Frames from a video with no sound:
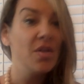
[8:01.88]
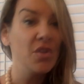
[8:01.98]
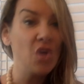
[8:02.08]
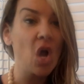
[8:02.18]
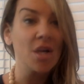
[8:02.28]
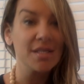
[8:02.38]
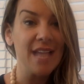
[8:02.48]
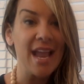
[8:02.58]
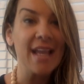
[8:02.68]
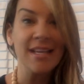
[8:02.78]
the narc
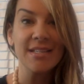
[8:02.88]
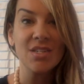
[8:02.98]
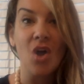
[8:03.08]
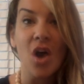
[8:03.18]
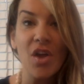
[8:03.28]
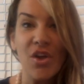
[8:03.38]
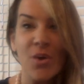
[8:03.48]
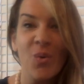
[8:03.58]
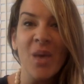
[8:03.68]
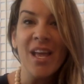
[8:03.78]
tank has taught
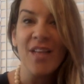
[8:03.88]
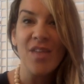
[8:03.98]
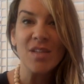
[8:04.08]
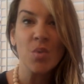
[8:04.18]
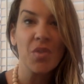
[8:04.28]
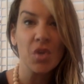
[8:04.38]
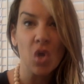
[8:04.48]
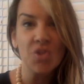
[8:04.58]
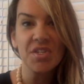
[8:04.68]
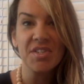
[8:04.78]
you. That's what the
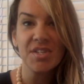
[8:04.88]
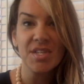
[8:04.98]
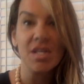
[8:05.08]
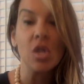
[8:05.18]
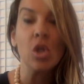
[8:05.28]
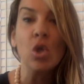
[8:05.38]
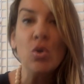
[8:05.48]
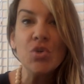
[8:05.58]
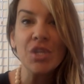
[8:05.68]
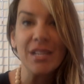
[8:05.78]
narcissistic
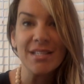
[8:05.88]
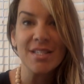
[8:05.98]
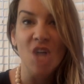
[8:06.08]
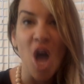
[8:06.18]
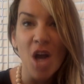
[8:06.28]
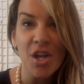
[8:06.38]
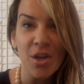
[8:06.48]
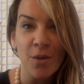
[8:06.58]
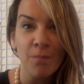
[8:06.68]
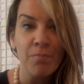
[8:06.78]
illusion has taught you.
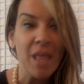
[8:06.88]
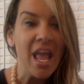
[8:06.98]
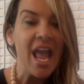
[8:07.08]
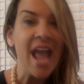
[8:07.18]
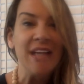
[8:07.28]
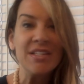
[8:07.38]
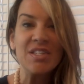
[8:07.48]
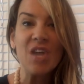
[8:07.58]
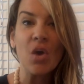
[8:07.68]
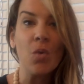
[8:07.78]
And
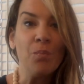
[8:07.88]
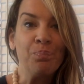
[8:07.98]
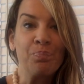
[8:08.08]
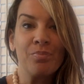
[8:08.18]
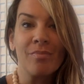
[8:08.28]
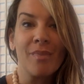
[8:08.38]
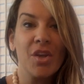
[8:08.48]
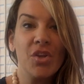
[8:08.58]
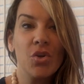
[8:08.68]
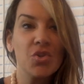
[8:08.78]
so
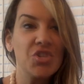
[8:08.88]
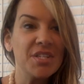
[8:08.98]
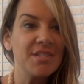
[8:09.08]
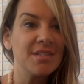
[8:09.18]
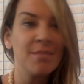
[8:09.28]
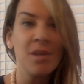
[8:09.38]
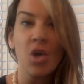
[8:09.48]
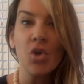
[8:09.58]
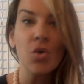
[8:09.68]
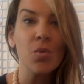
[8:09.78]
you're just
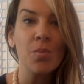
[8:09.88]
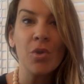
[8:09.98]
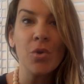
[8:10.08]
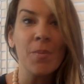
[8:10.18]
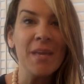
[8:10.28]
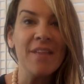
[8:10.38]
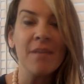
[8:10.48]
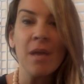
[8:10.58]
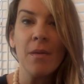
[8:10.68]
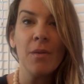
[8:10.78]
you're you're being
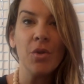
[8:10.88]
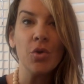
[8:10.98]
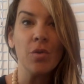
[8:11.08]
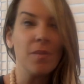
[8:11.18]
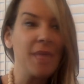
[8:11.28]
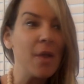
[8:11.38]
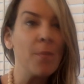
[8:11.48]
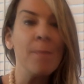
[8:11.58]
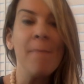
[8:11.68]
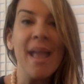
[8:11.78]
you, they're
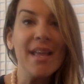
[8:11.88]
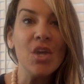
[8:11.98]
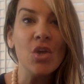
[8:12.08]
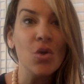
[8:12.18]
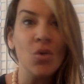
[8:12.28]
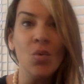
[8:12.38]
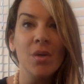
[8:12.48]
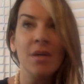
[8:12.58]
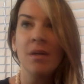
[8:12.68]
making you